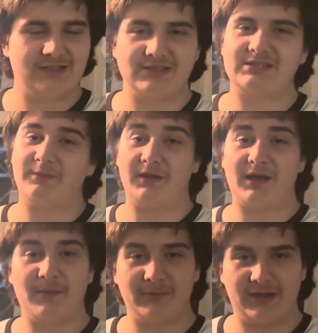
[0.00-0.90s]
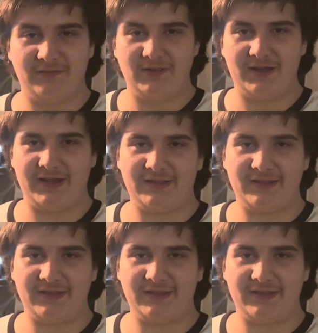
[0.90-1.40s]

It's going to be a couple day vlog, I